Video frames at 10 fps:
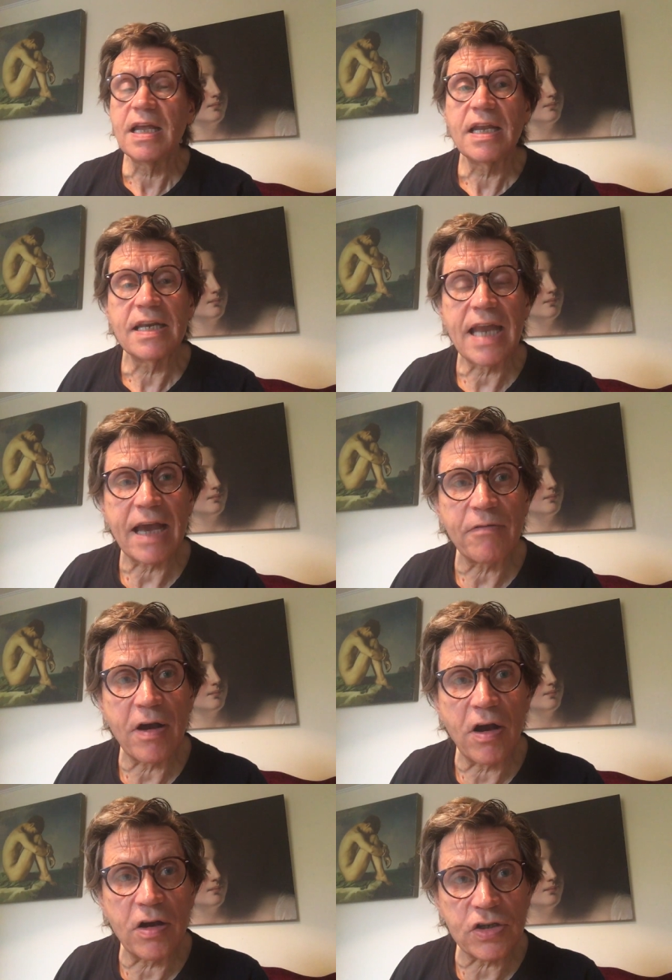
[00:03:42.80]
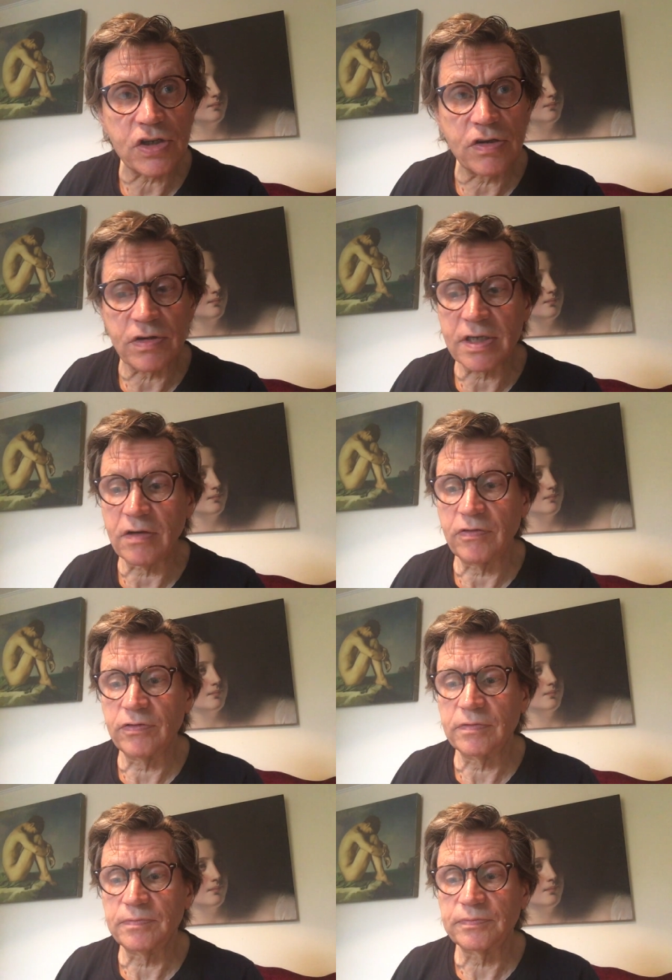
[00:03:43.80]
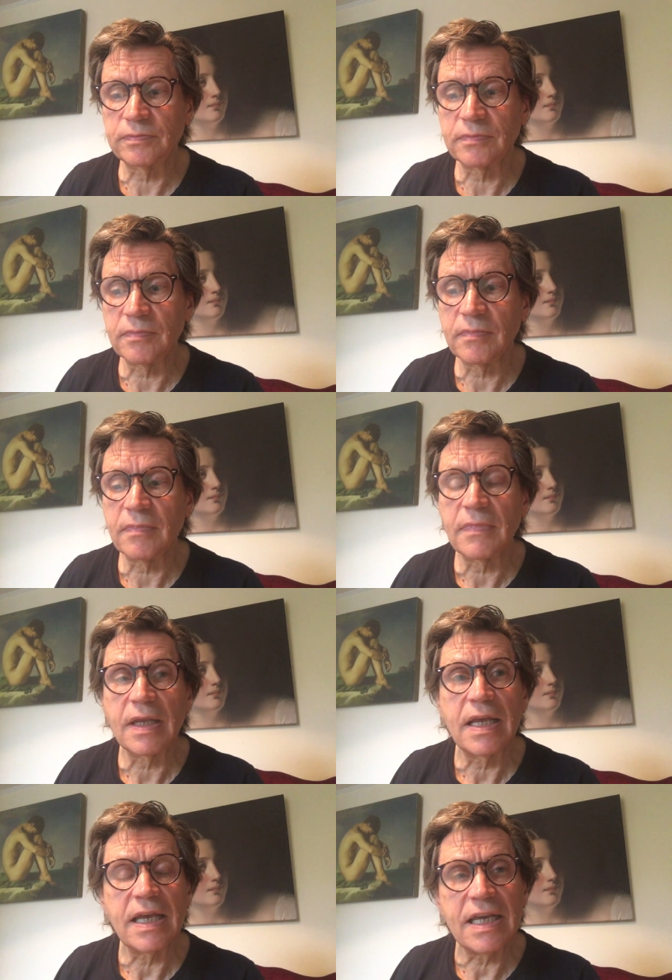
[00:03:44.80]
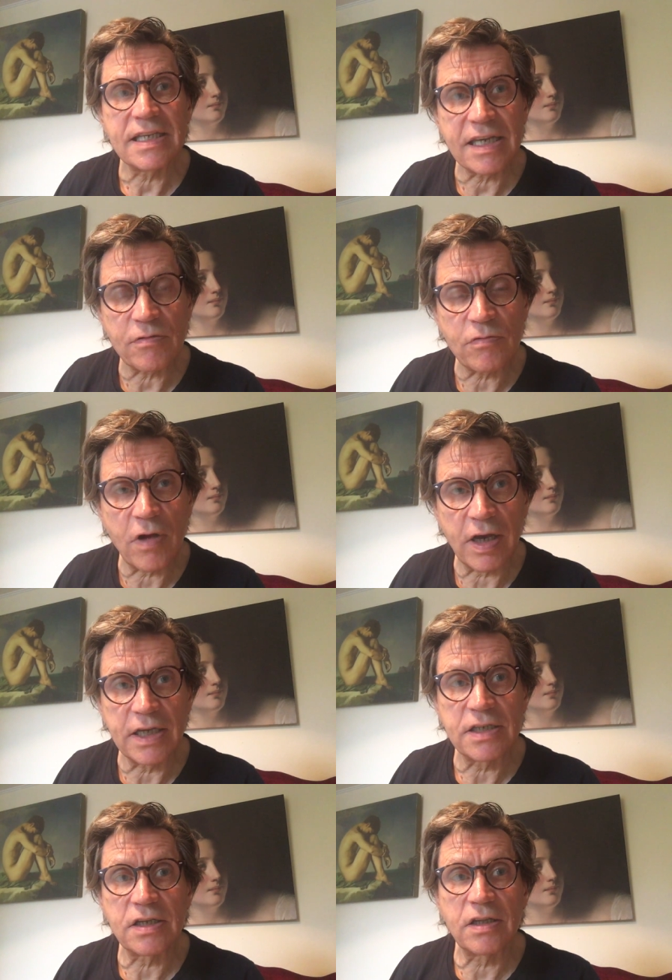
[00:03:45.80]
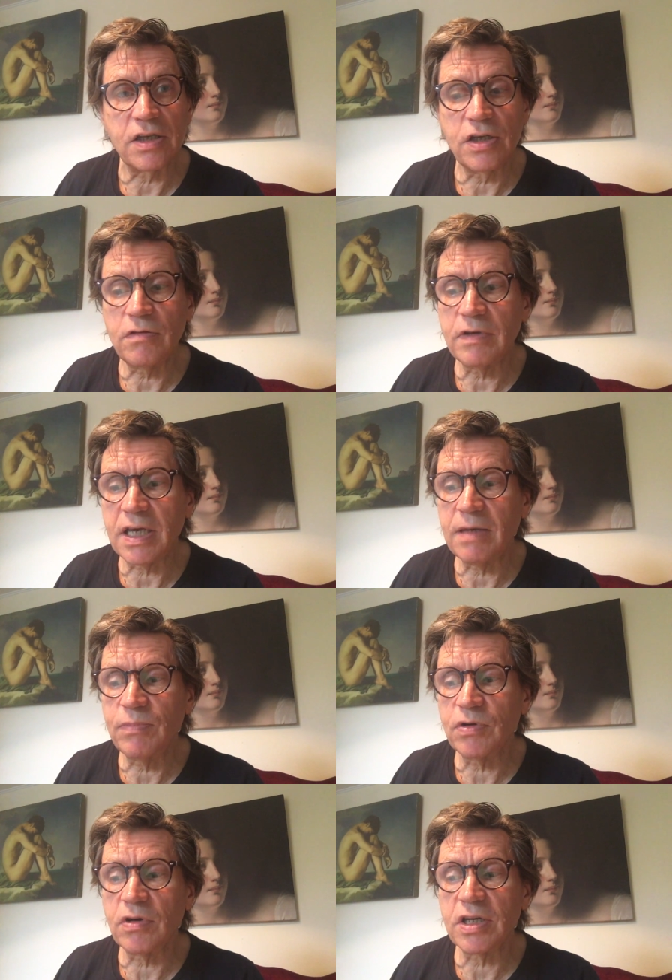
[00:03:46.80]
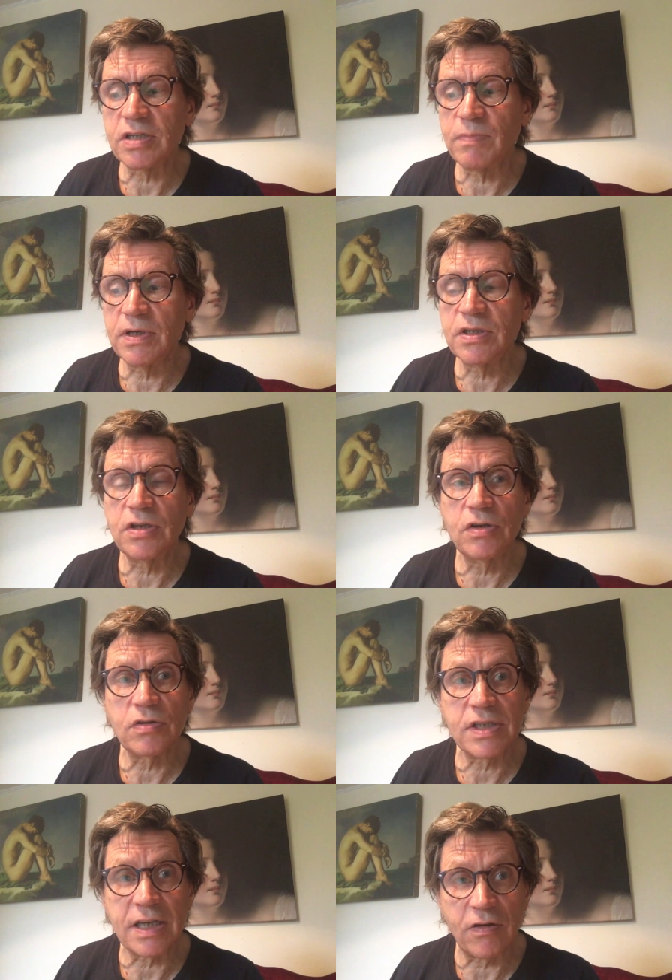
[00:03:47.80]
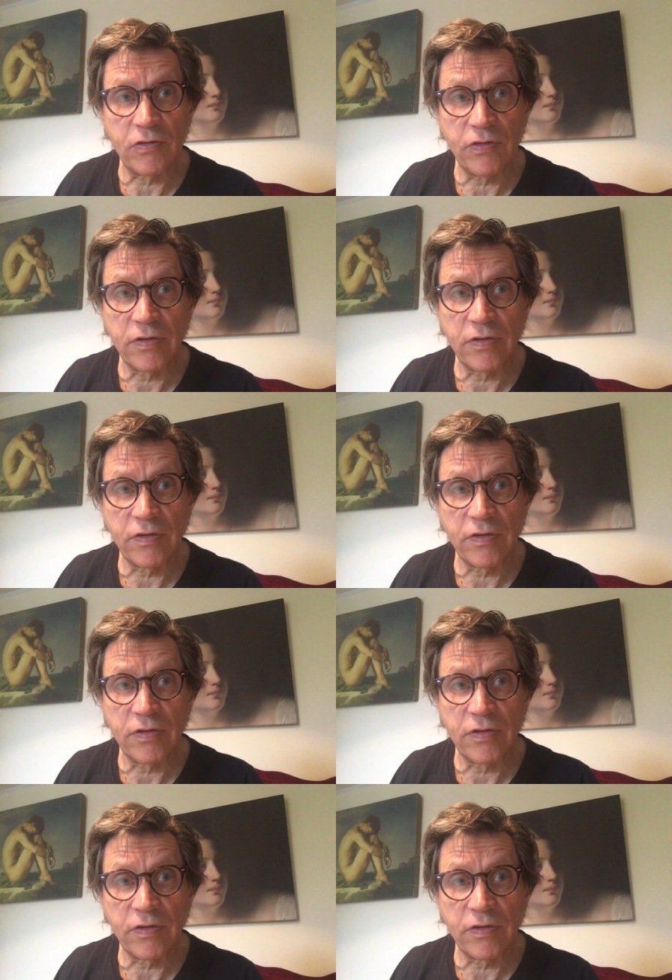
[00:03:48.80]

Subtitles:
Now ask yourself, is it right that you keep your husband to yourself